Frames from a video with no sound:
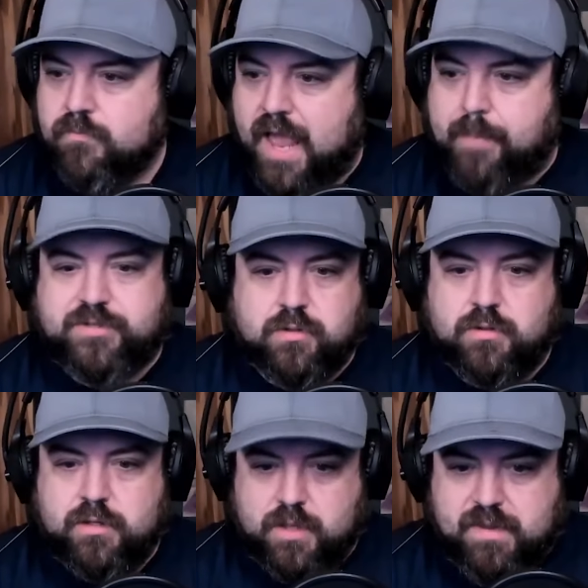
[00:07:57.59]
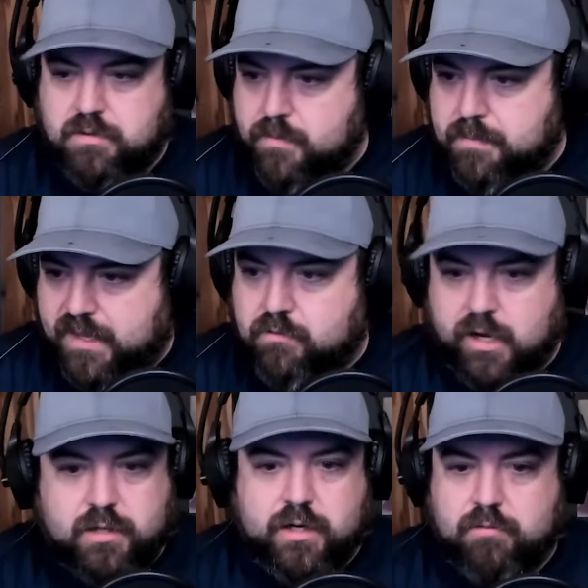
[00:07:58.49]
absolutely. Let me be
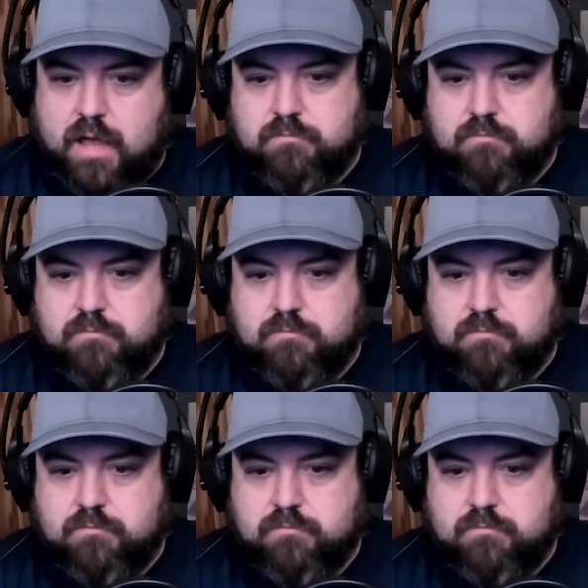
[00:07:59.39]
quite clear.